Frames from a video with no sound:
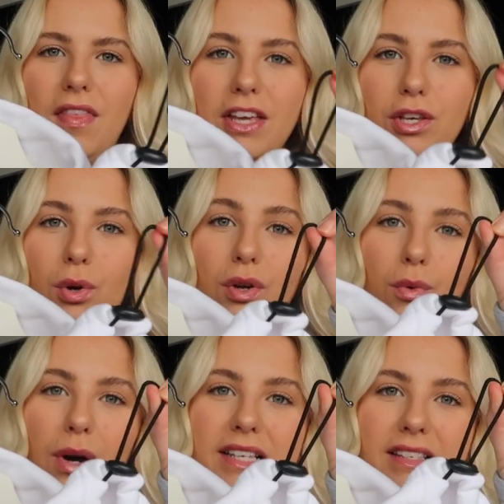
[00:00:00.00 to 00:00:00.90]
And then you can
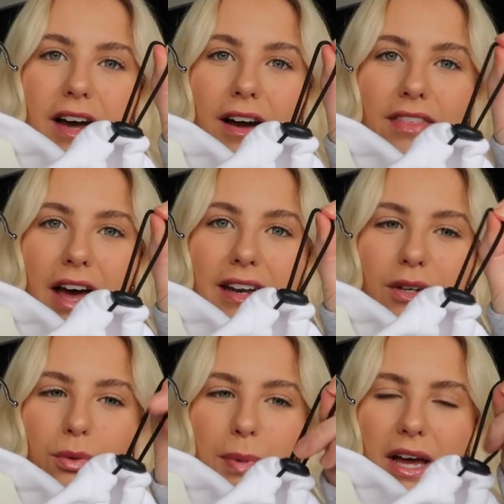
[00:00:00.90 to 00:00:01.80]
always tuck that
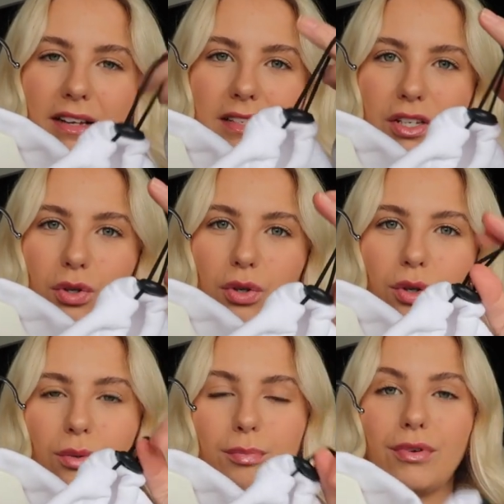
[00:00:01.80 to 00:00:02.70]
little bit under
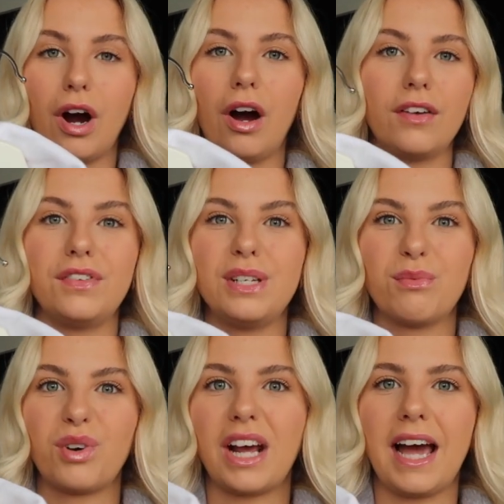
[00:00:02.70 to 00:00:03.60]
your bra if you
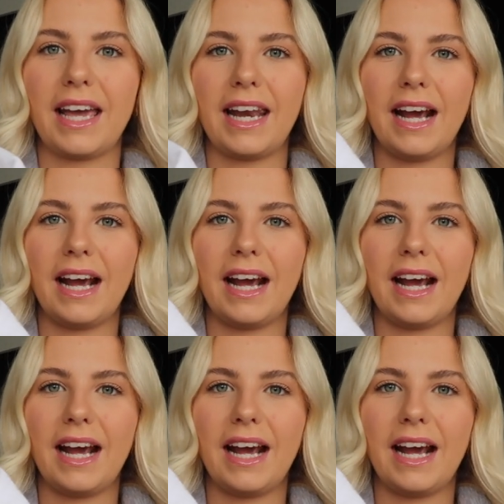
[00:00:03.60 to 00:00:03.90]
didn't want it hanging